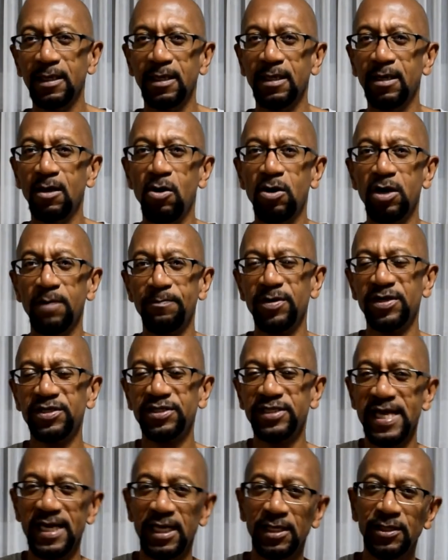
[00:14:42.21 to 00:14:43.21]
or a
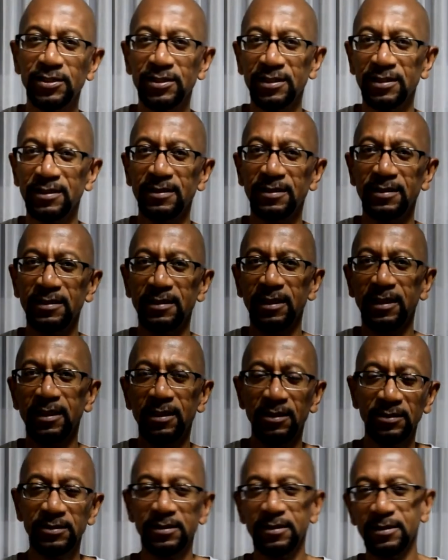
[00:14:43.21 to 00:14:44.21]
percentage.
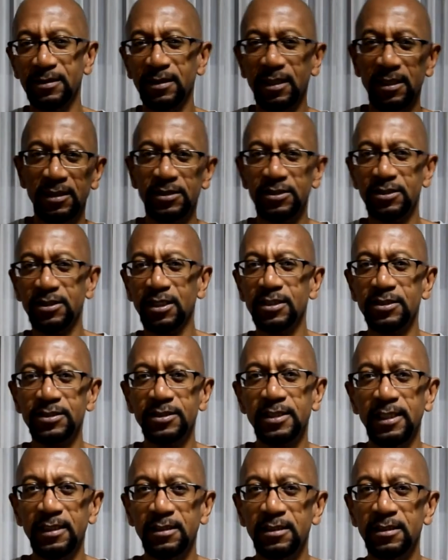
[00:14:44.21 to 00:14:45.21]
You can
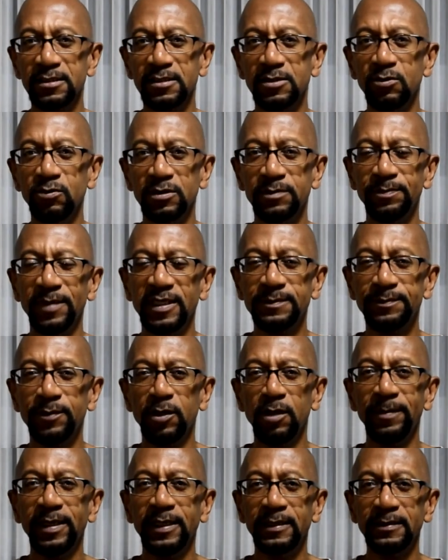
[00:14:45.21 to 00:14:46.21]
see. Just do this mixed
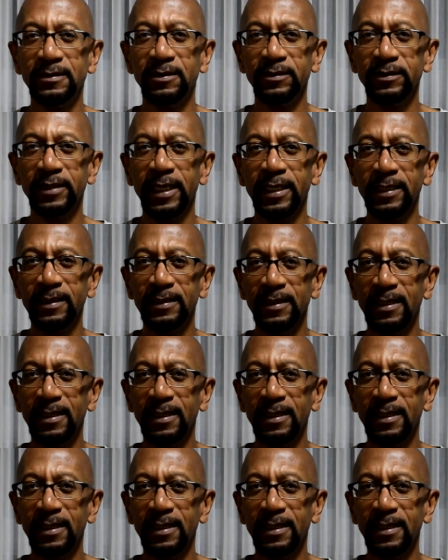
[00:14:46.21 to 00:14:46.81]
permanent, okay?